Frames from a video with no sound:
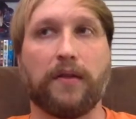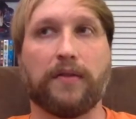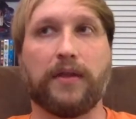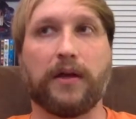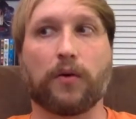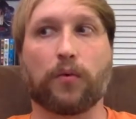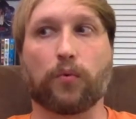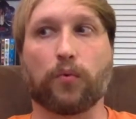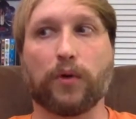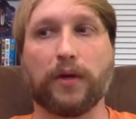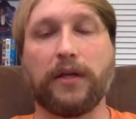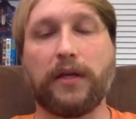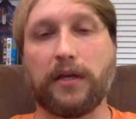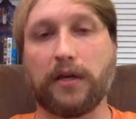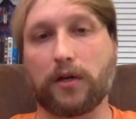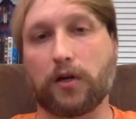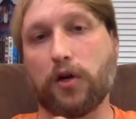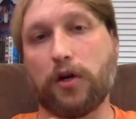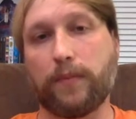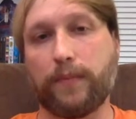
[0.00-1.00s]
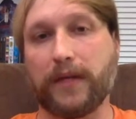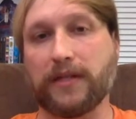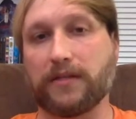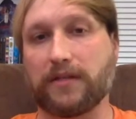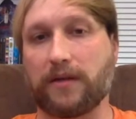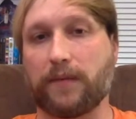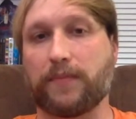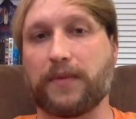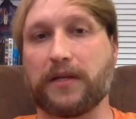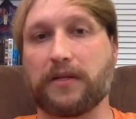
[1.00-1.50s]
that really it could have been
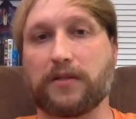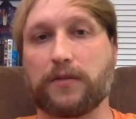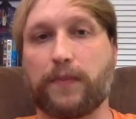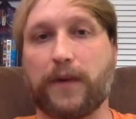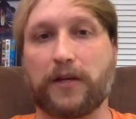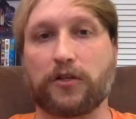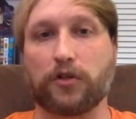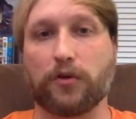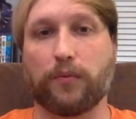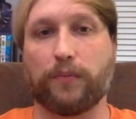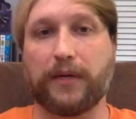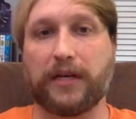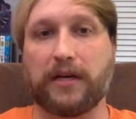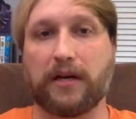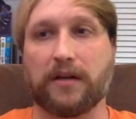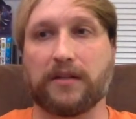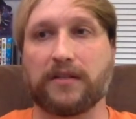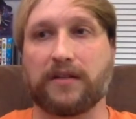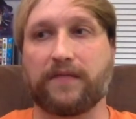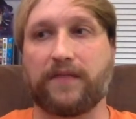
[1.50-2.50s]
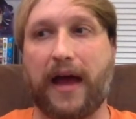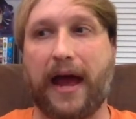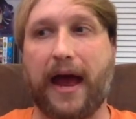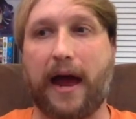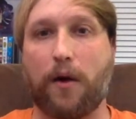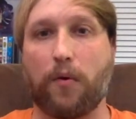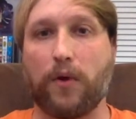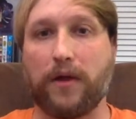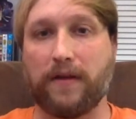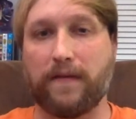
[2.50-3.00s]
something special because of
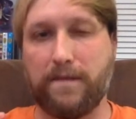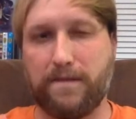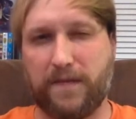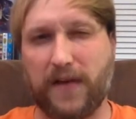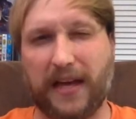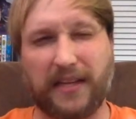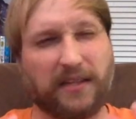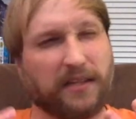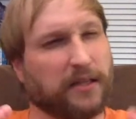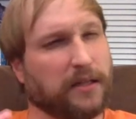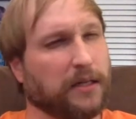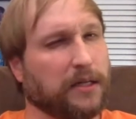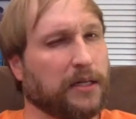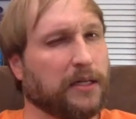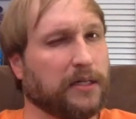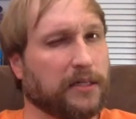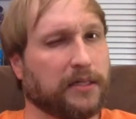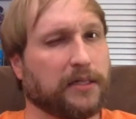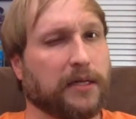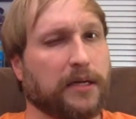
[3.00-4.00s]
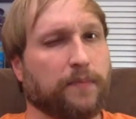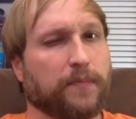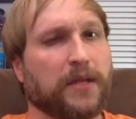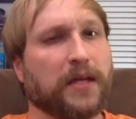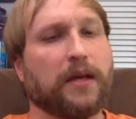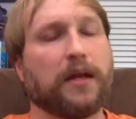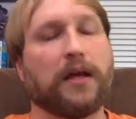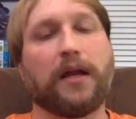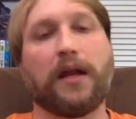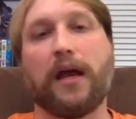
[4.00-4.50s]
how invested he seemed
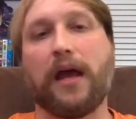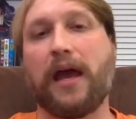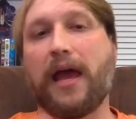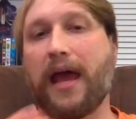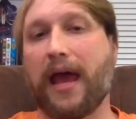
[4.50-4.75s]
in it.